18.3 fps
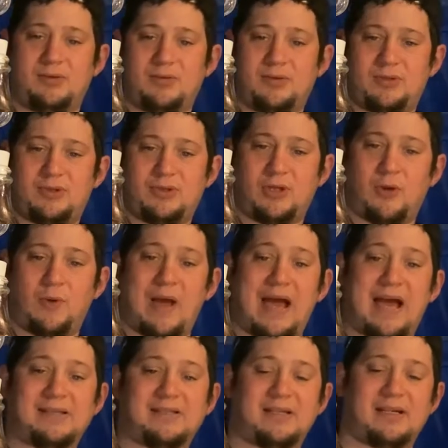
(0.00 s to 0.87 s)
So
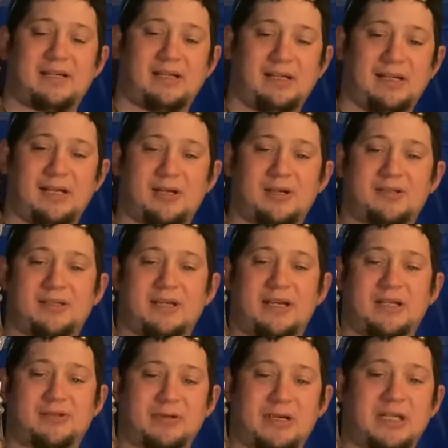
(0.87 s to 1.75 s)
as it clears and
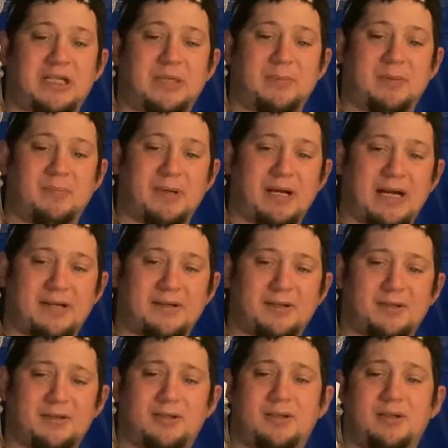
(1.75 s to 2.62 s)
gets ready to be
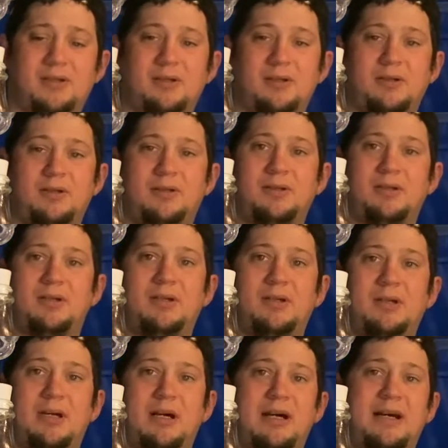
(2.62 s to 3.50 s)
bottled,
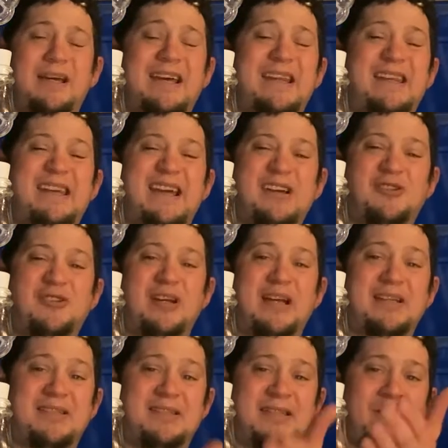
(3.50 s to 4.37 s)
any extra
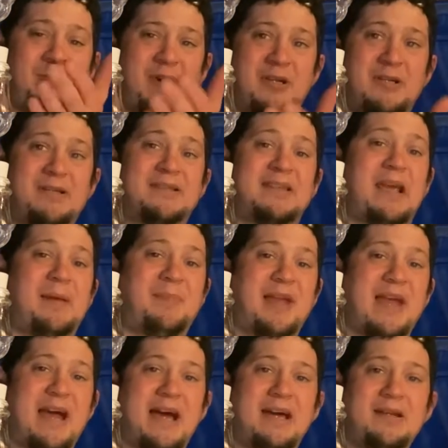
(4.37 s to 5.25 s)
gases that want to escape
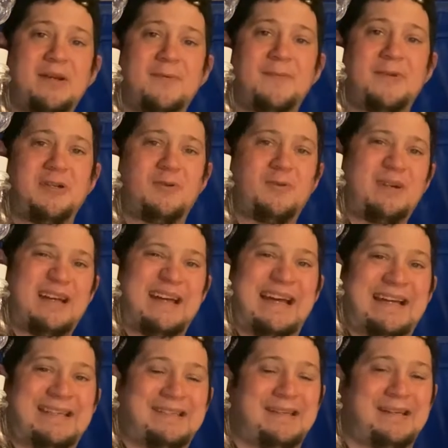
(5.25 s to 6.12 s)
can, and we don't
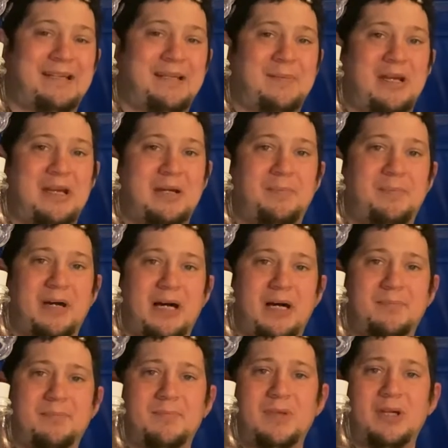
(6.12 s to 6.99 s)
accidentally make a
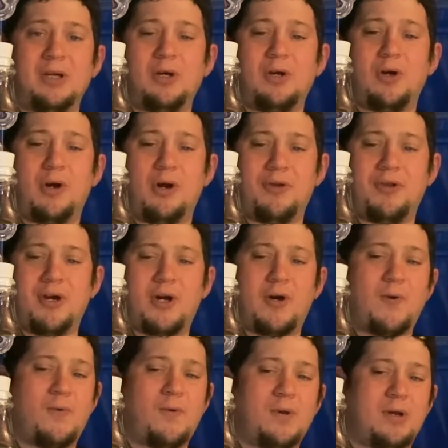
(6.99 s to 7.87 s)
bomb.
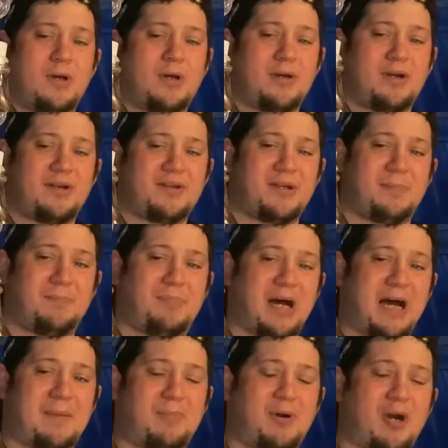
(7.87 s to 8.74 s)
Although the
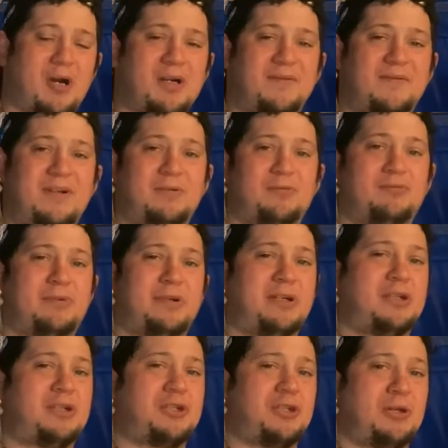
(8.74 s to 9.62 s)
bomb part of it
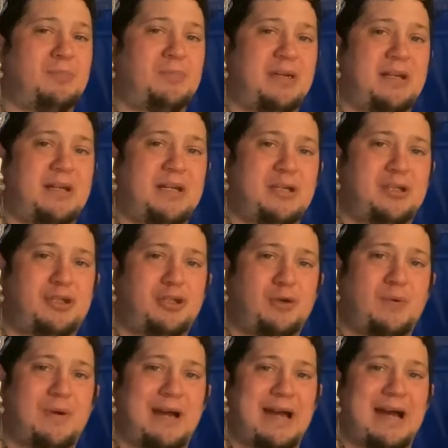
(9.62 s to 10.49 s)
really shouldn't be an
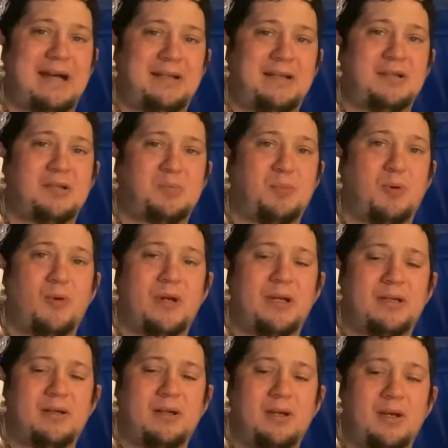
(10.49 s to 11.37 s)
issue at this
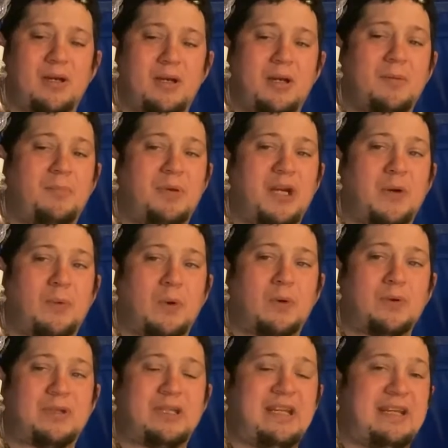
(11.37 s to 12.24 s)
point, but it
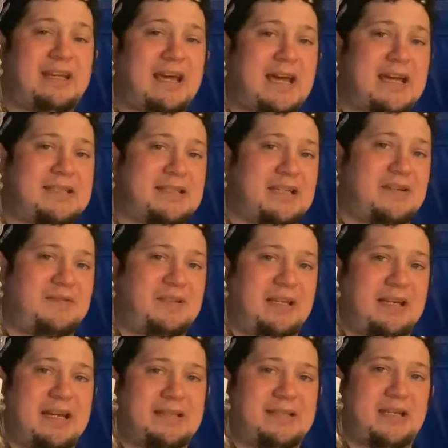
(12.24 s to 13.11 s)
won't degas if
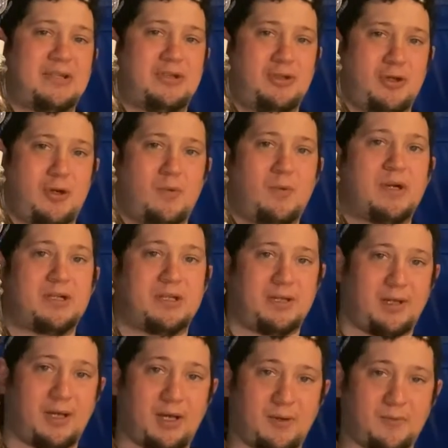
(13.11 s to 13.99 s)
the gas has nowhere
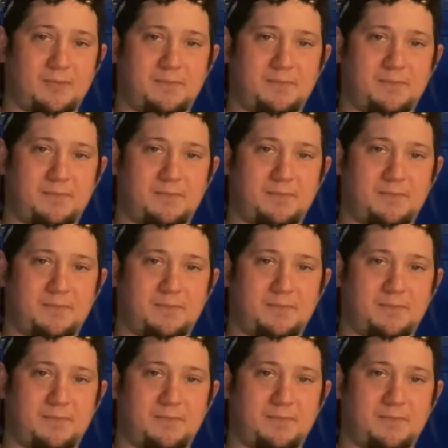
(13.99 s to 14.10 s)
to go.